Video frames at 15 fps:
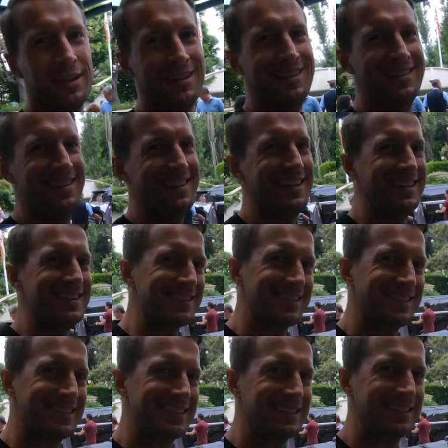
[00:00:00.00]
in
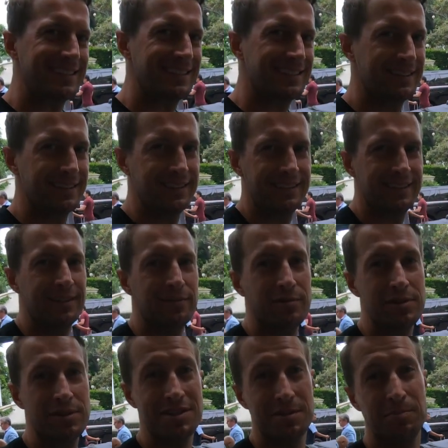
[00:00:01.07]
this,
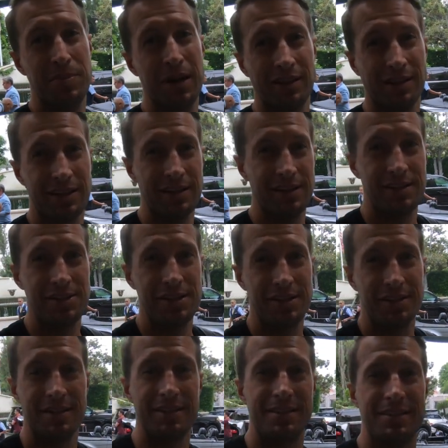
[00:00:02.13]
which is a Bentley
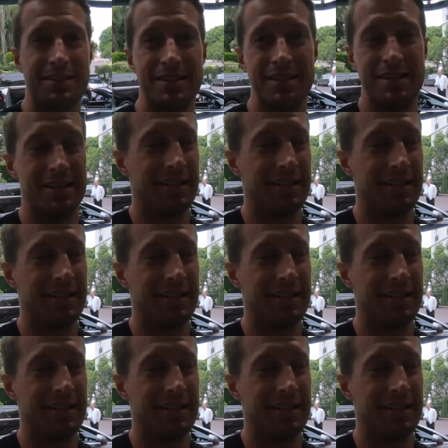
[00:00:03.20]
GTC,